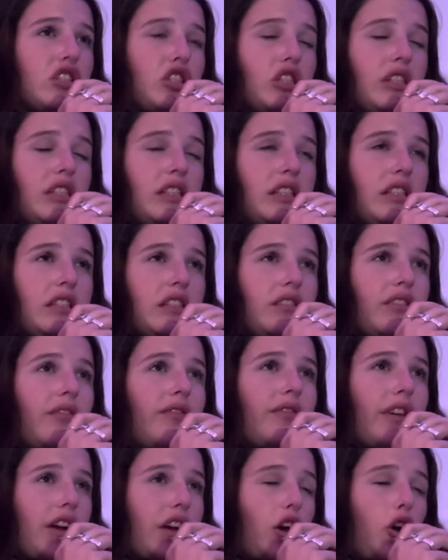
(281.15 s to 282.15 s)
She's
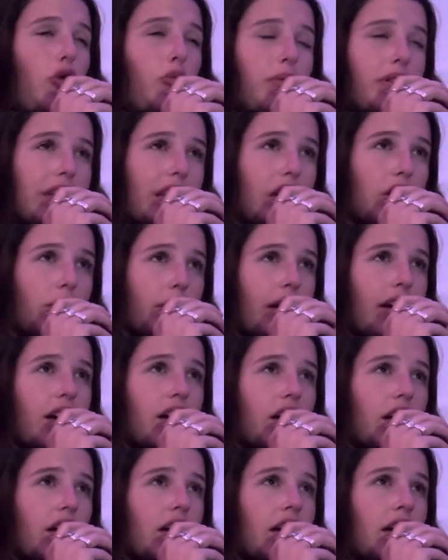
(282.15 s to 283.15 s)
very openly queer.